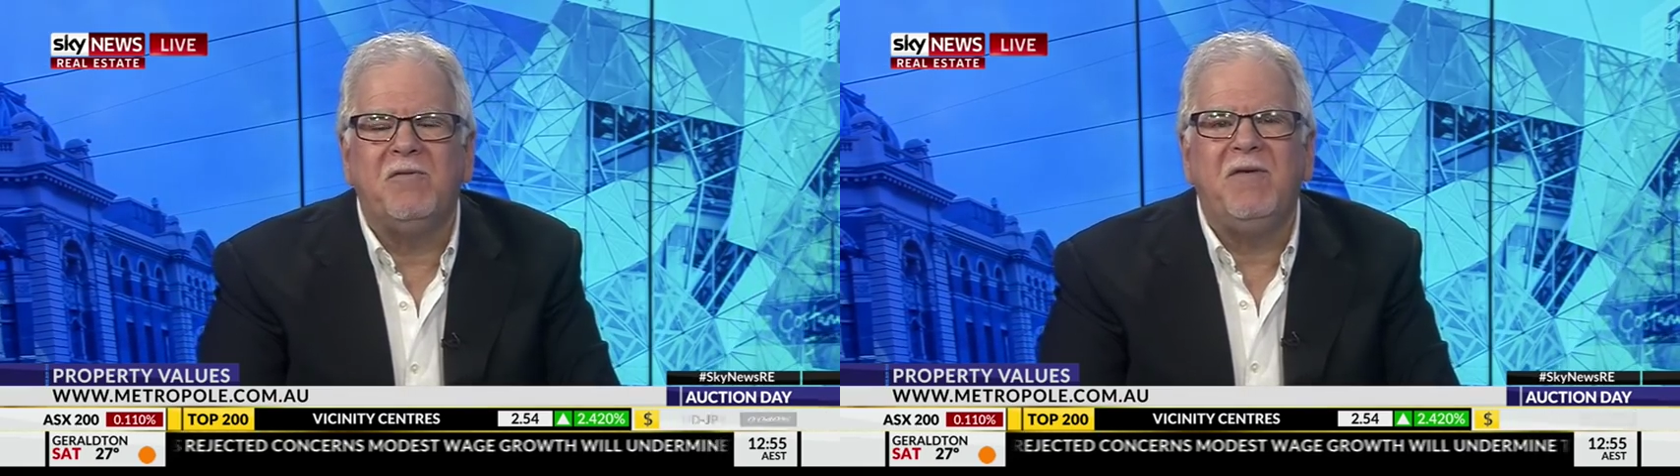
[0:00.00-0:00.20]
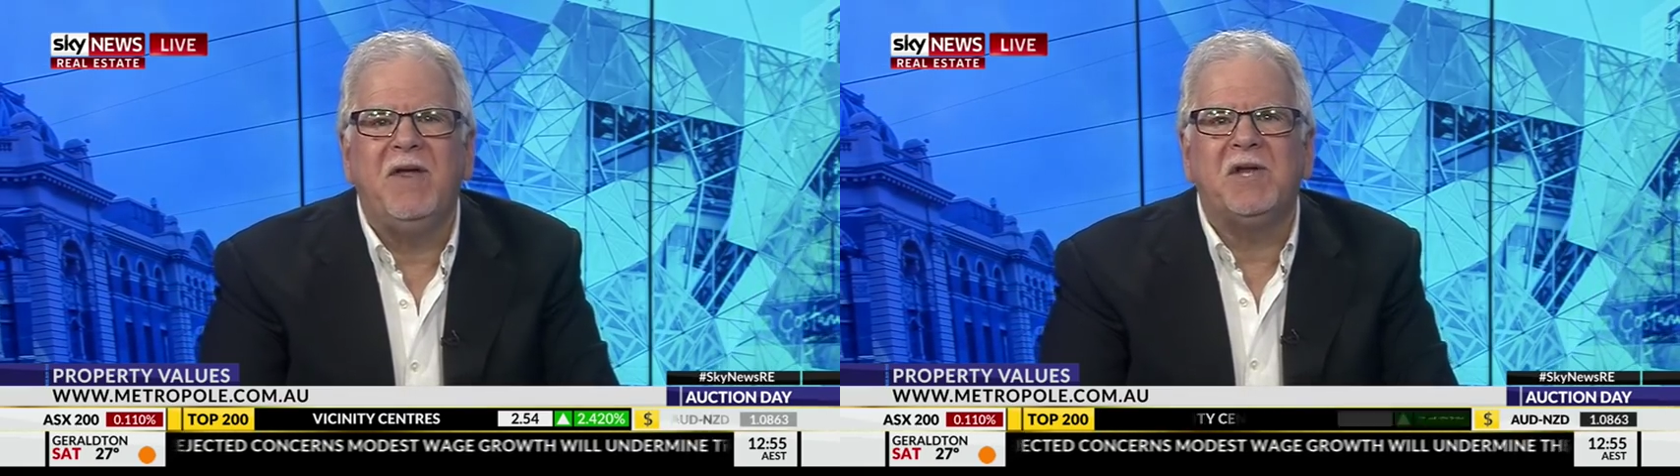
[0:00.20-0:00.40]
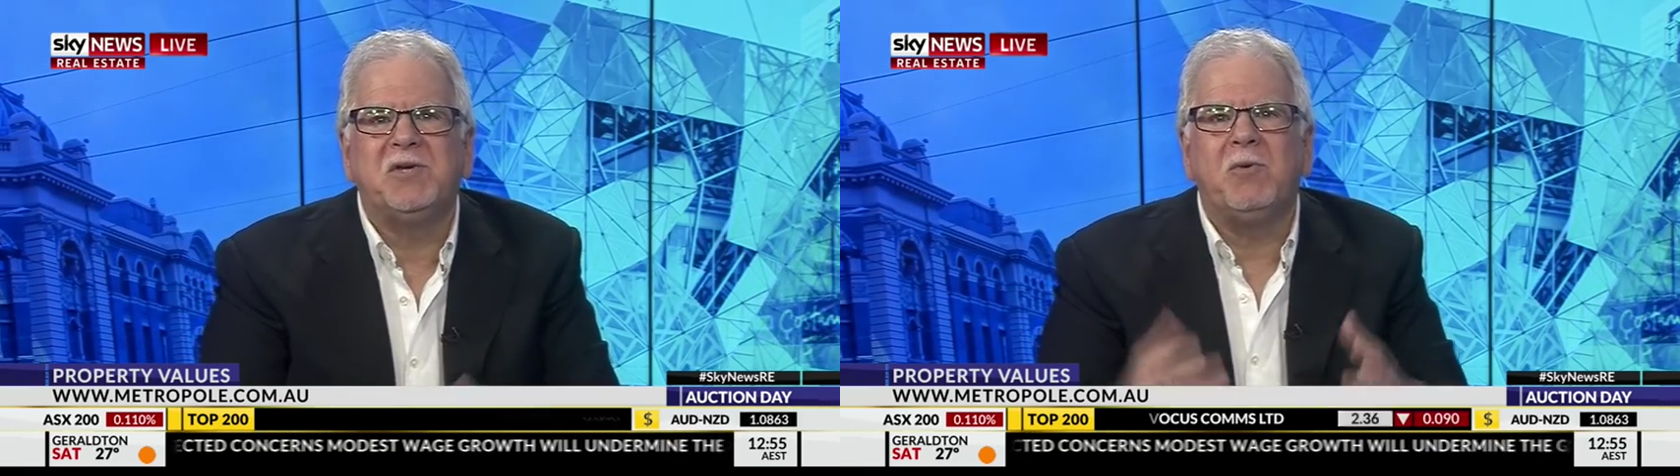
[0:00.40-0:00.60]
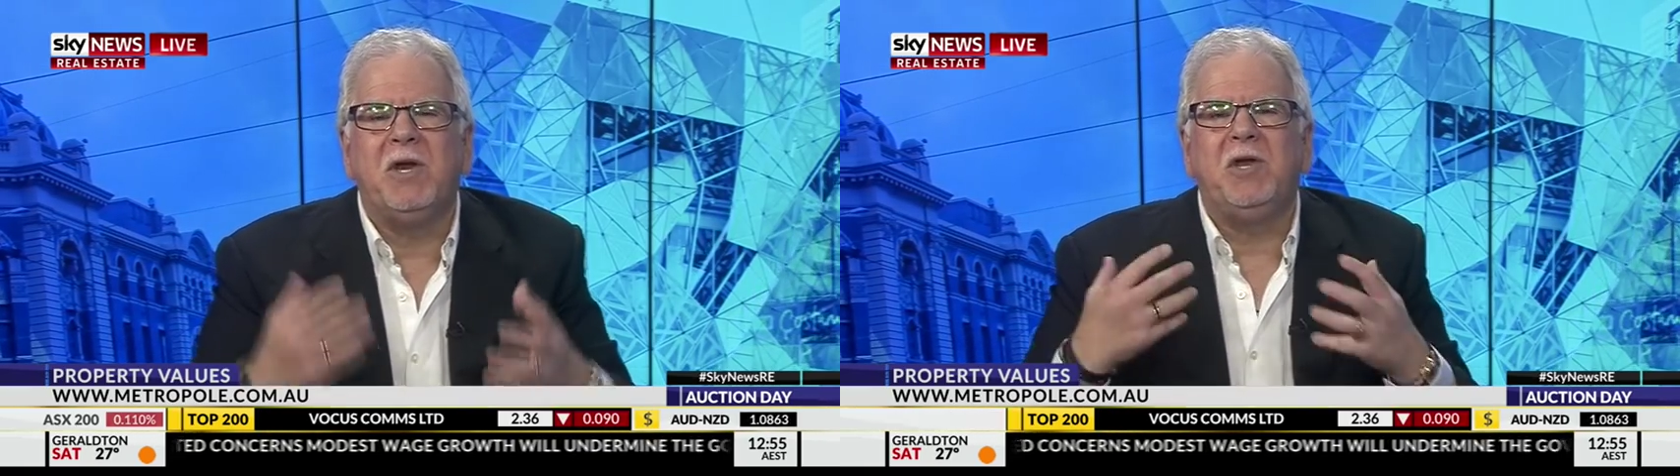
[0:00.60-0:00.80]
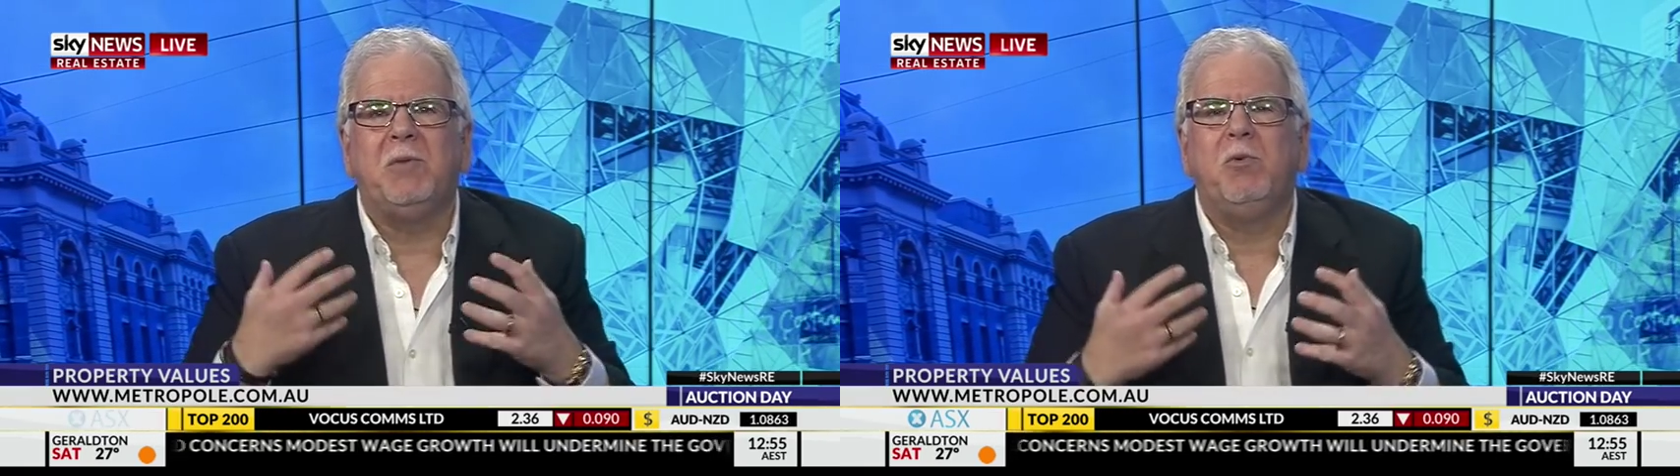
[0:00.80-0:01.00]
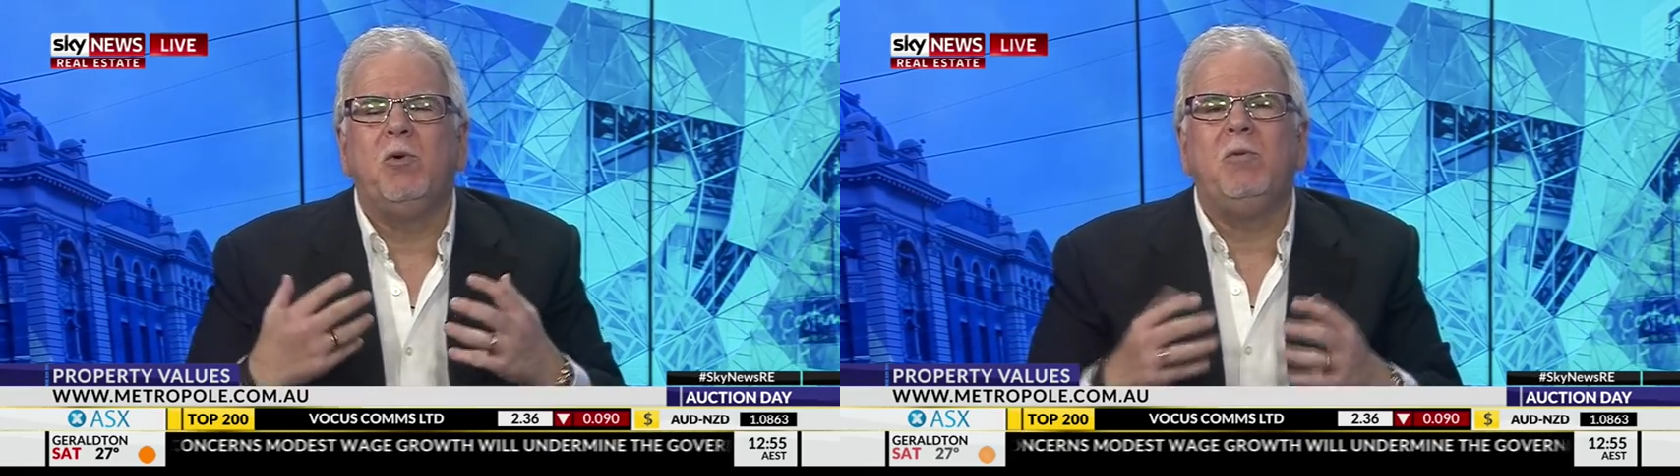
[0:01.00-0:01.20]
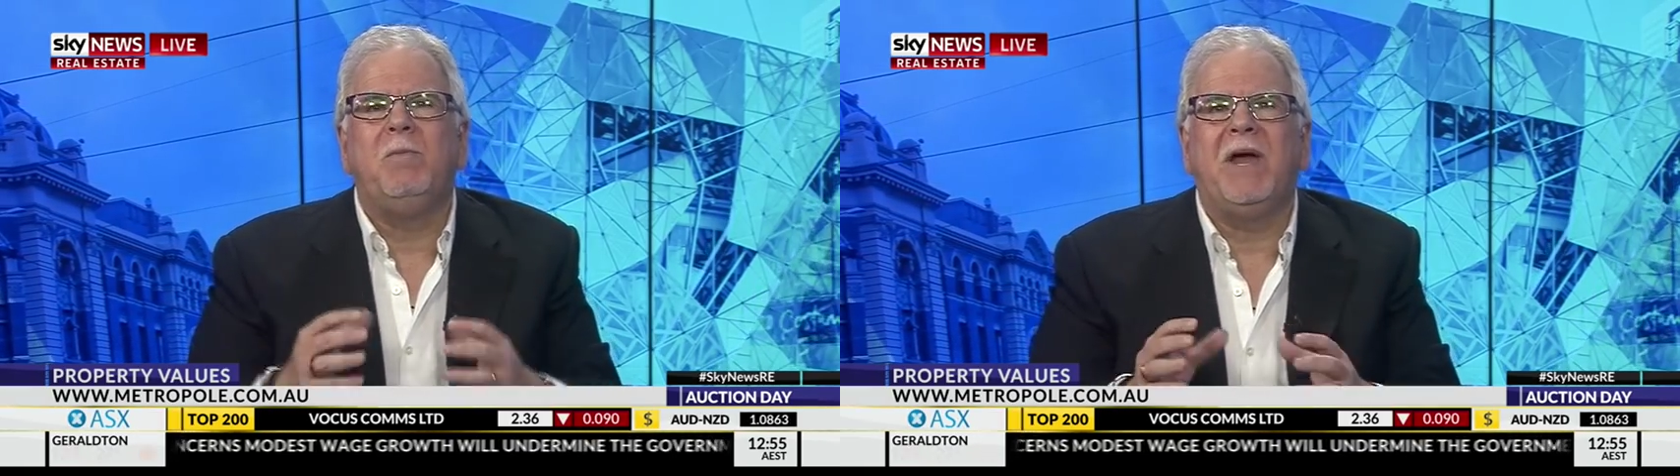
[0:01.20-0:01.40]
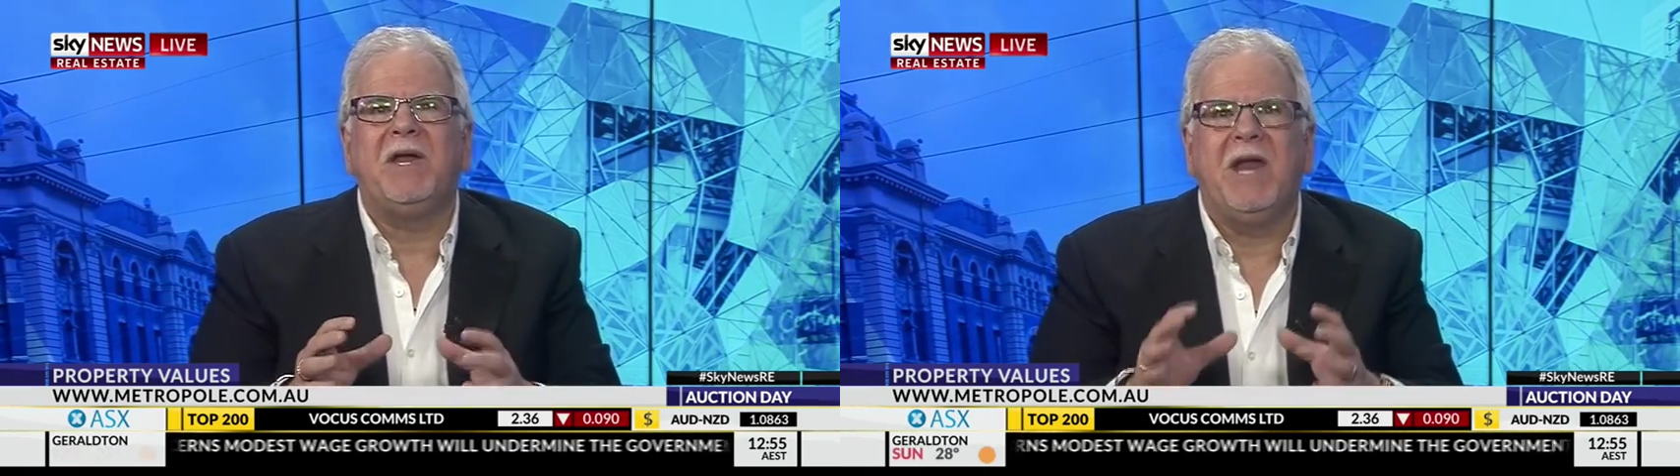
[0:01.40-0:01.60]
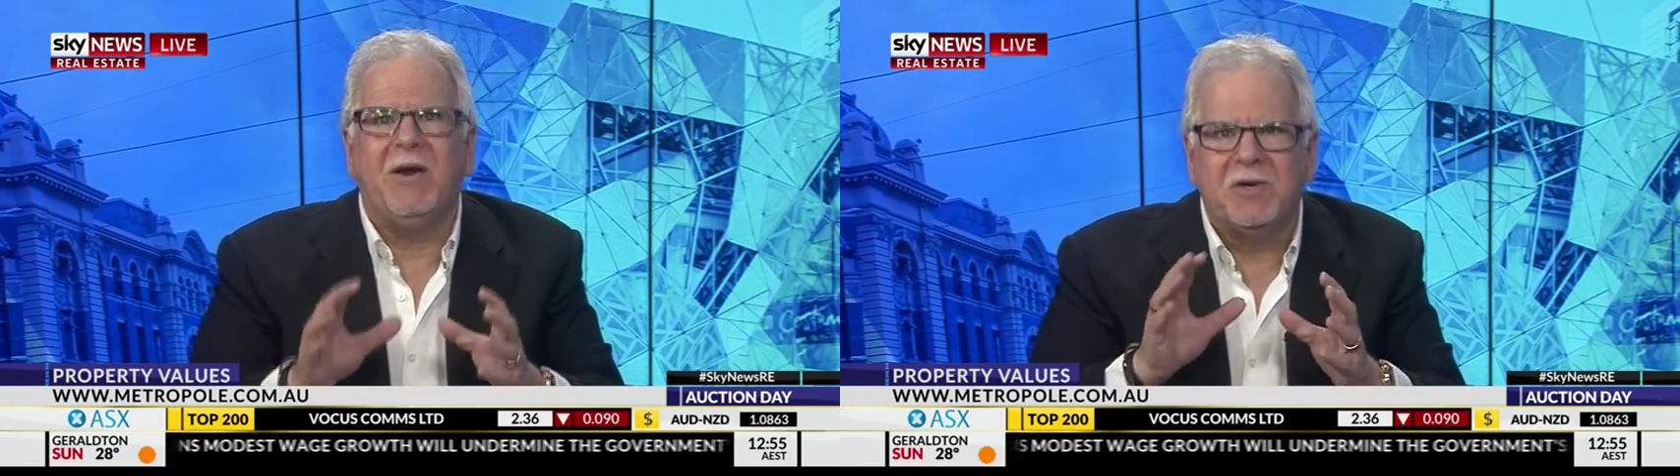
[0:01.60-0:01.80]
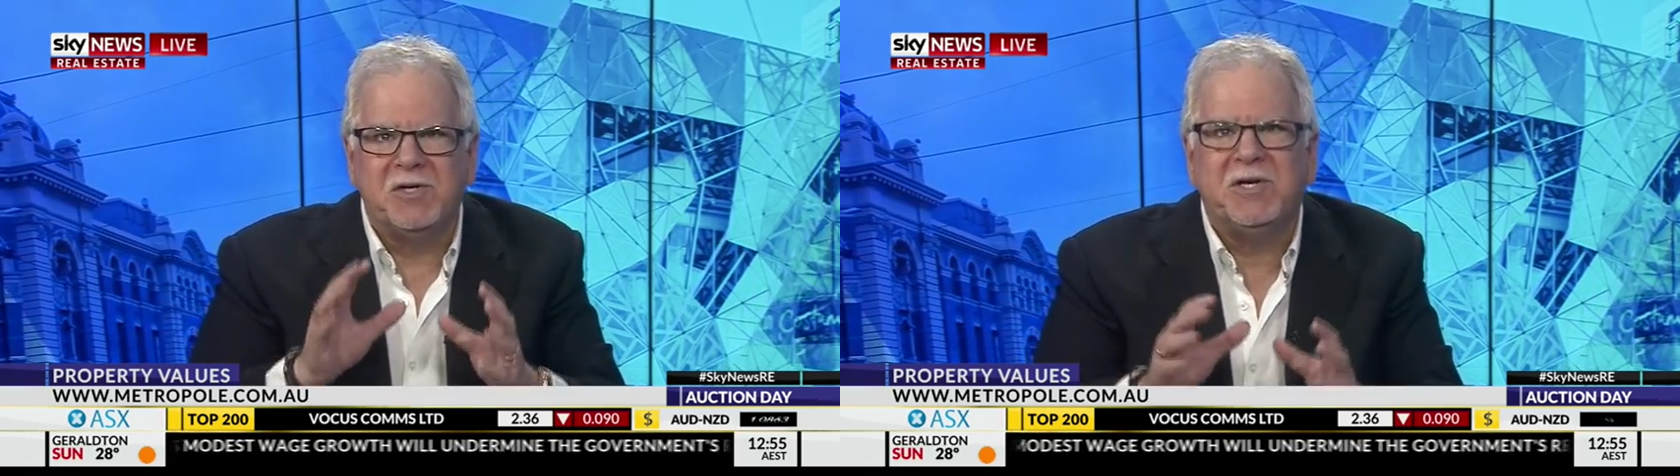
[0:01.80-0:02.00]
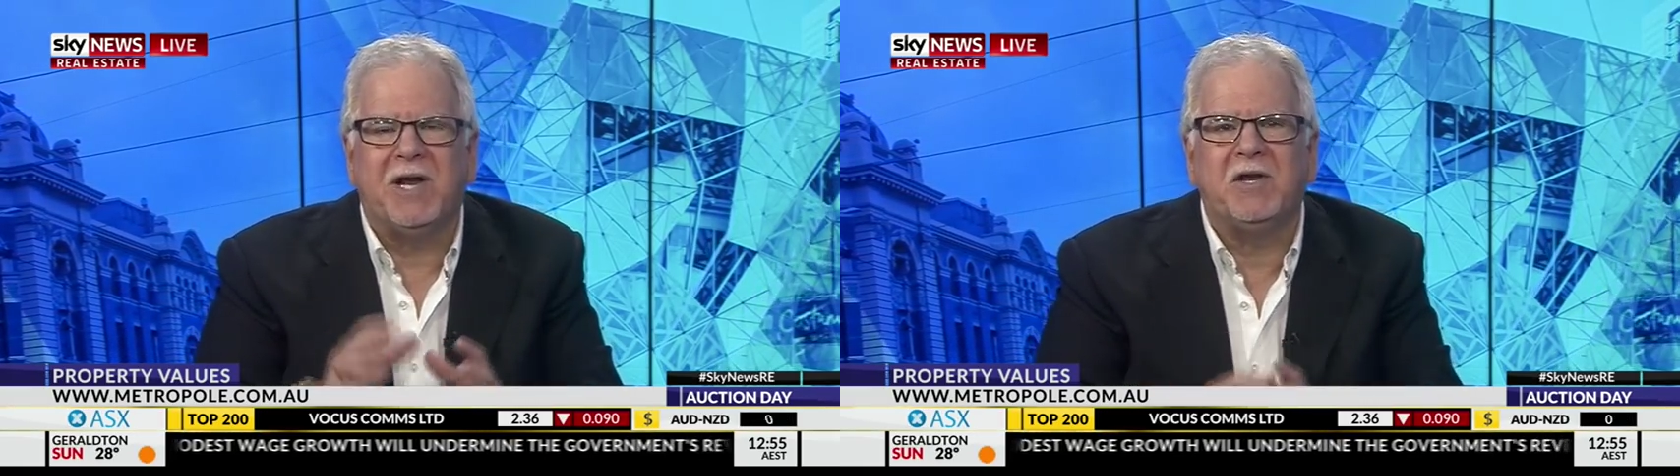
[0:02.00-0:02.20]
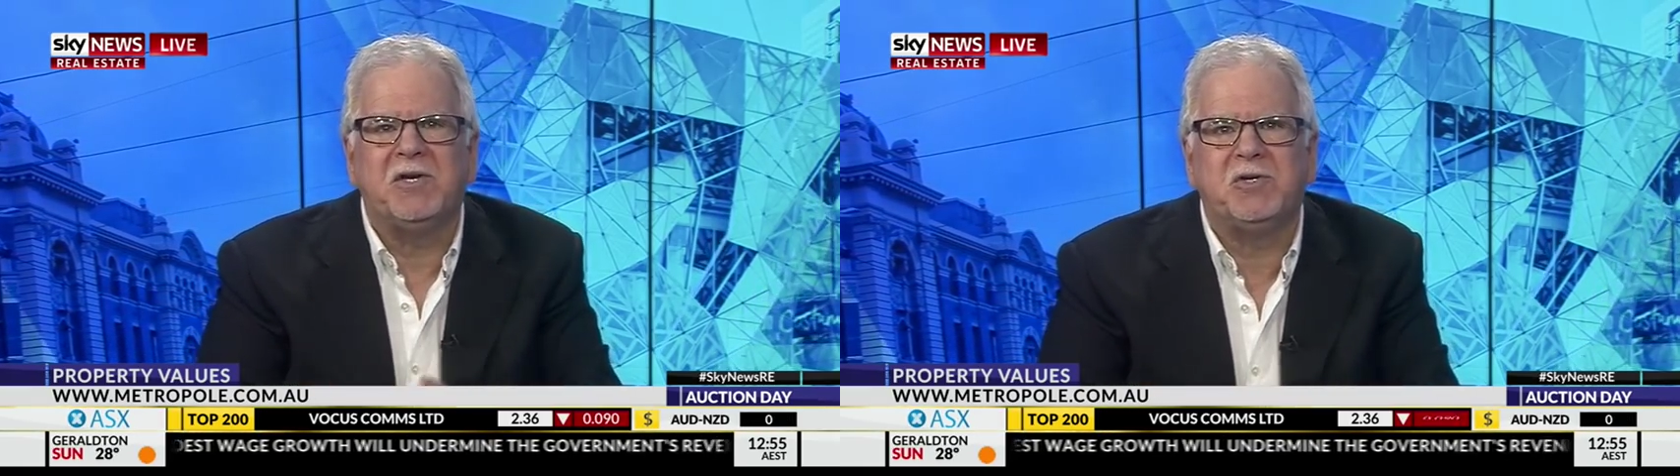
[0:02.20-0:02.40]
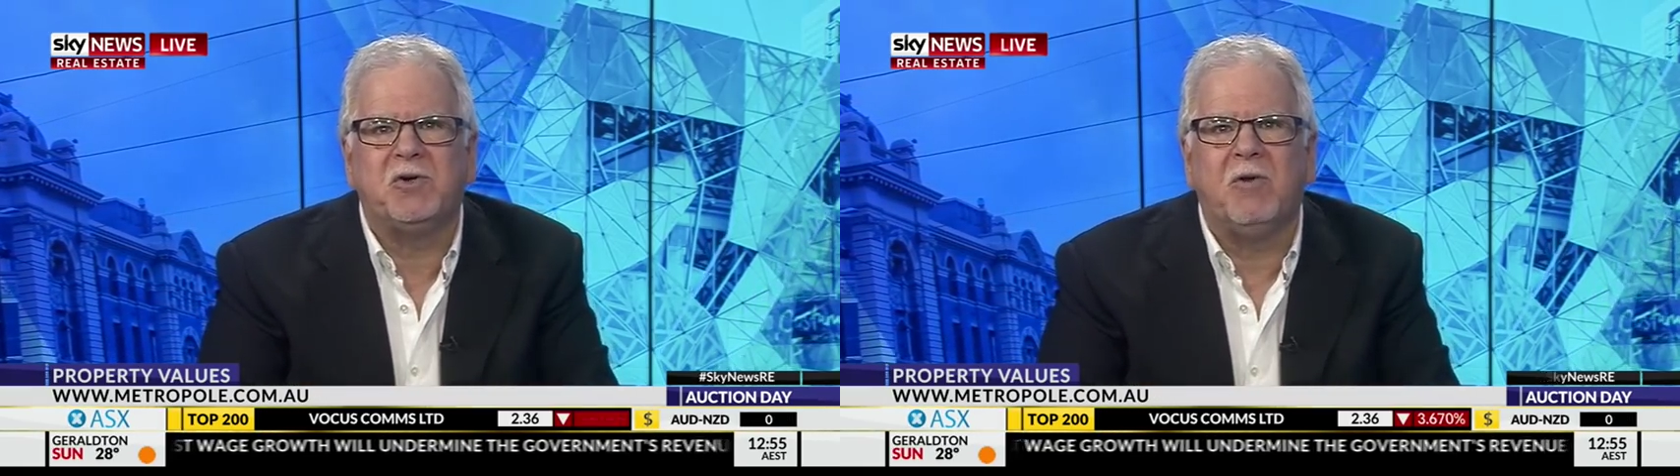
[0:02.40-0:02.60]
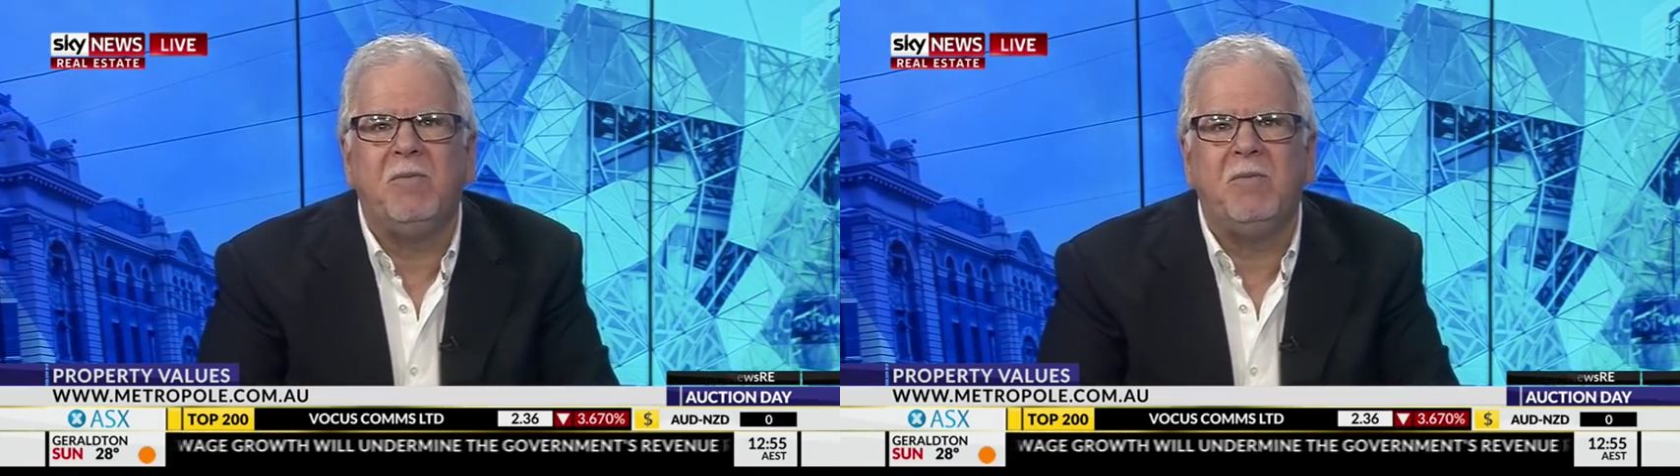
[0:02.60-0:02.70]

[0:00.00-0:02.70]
It's ready to pull back now. It's done its job.